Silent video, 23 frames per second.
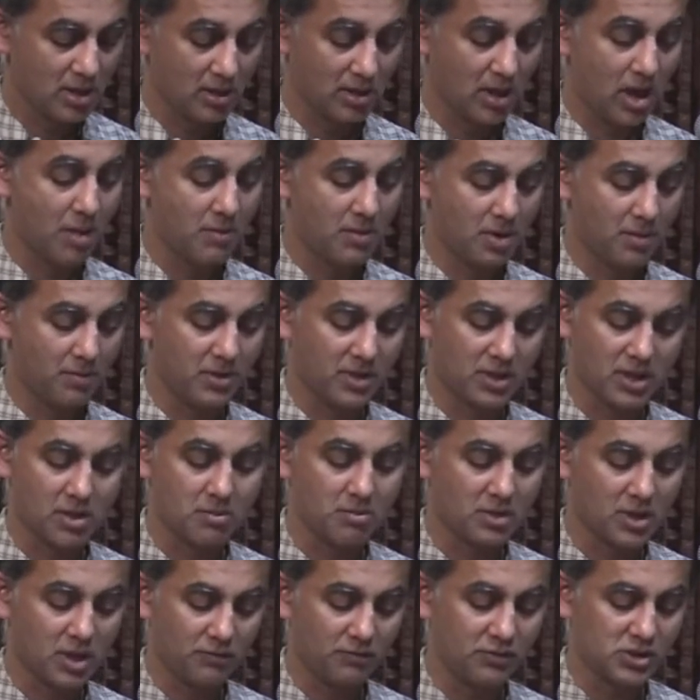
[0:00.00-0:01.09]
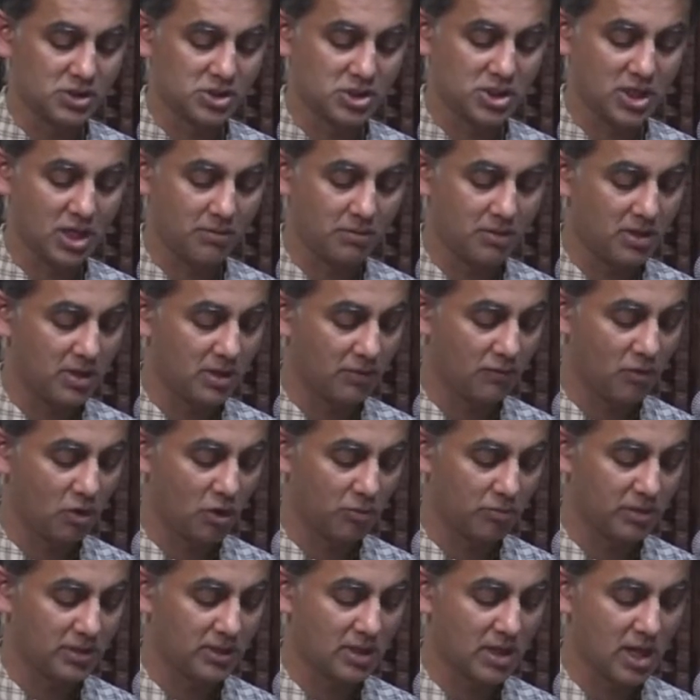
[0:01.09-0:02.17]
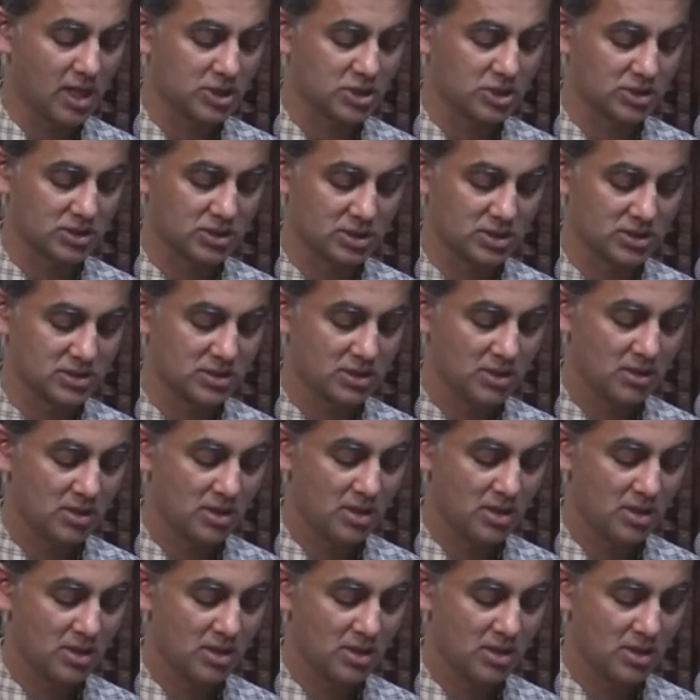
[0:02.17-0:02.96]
Rama became convinced she had been devoured by the Rakshasas.